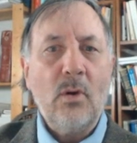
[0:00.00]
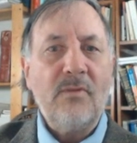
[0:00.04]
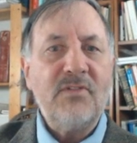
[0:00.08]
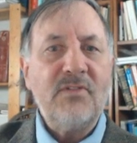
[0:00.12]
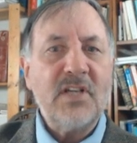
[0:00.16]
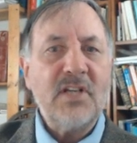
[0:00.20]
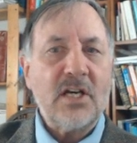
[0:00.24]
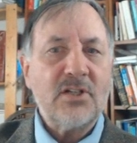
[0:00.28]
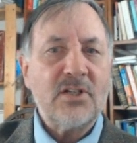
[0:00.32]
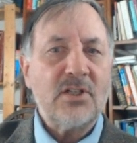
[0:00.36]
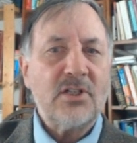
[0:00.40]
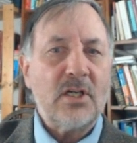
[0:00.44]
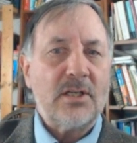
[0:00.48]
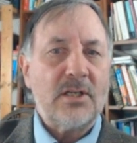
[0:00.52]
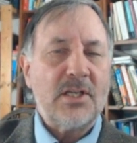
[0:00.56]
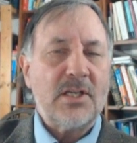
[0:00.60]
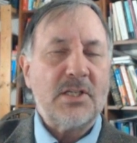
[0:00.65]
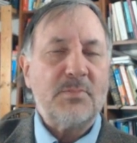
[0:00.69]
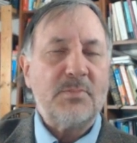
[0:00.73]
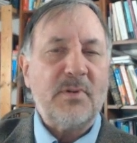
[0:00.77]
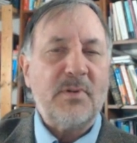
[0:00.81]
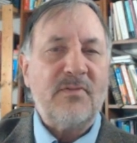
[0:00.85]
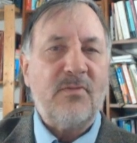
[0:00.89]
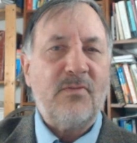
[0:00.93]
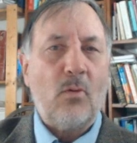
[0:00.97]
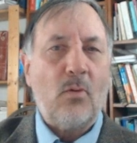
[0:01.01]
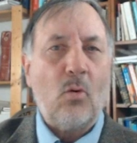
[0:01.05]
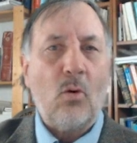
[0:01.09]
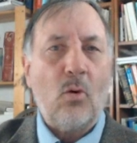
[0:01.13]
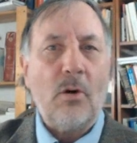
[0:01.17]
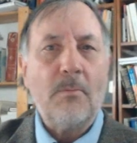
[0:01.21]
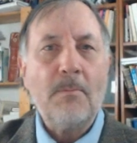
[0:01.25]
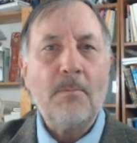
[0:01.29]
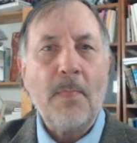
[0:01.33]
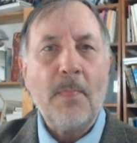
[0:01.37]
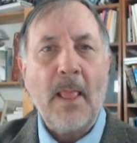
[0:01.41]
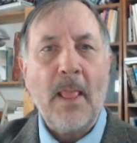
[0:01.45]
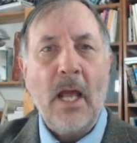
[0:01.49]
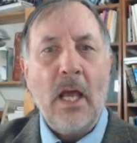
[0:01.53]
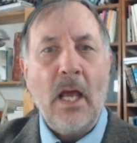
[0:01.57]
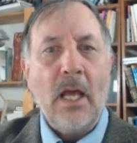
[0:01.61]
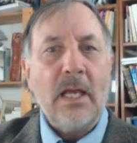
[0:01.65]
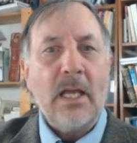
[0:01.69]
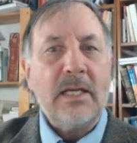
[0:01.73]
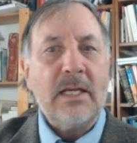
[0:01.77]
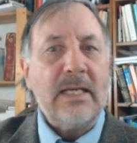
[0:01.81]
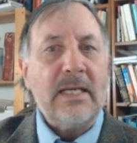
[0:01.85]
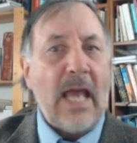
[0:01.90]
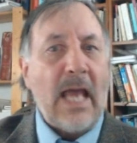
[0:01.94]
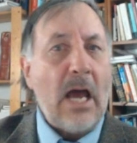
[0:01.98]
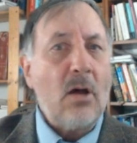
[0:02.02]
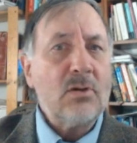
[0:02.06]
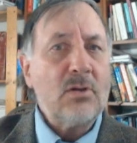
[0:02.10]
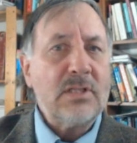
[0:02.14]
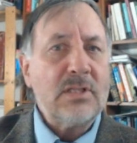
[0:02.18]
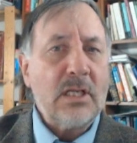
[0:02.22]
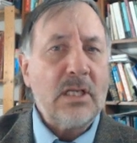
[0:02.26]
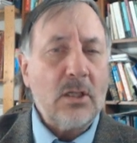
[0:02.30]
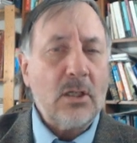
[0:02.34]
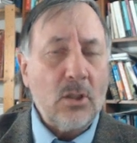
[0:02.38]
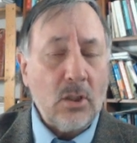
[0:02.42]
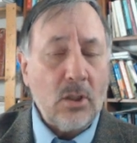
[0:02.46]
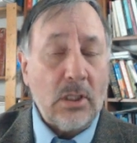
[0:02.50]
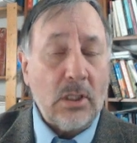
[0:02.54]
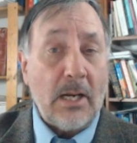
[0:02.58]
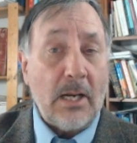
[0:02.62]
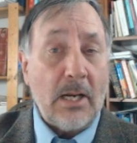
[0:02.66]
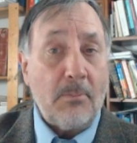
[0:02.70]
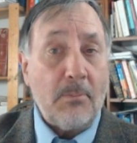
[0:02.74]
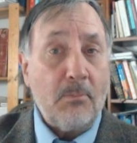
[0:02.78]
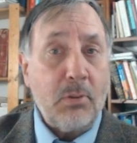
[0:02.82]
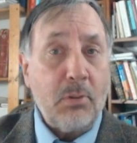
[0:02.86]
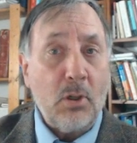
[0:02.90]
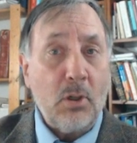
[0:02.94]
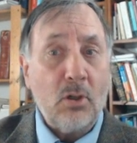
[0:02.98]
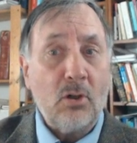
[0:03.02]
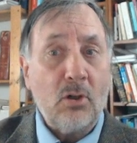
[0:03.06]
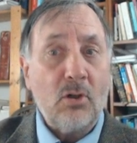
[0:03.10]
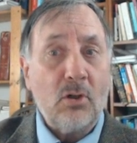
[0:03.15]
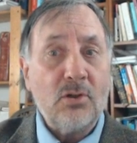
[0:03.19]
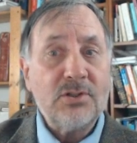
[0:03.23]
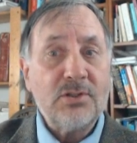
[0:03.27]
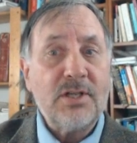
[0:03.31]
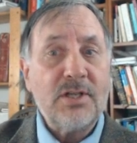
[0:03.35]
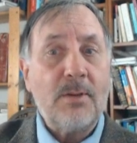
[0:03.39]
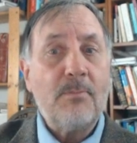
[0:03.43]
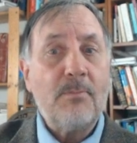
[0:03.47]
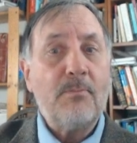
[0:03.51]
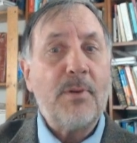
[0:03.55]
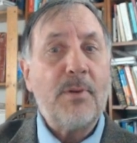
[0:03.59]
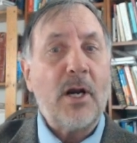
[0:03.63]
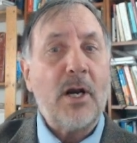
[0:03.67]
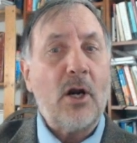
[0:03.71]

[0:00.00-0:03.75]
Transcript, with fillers: We've touched on this before. Nouns that look like plurals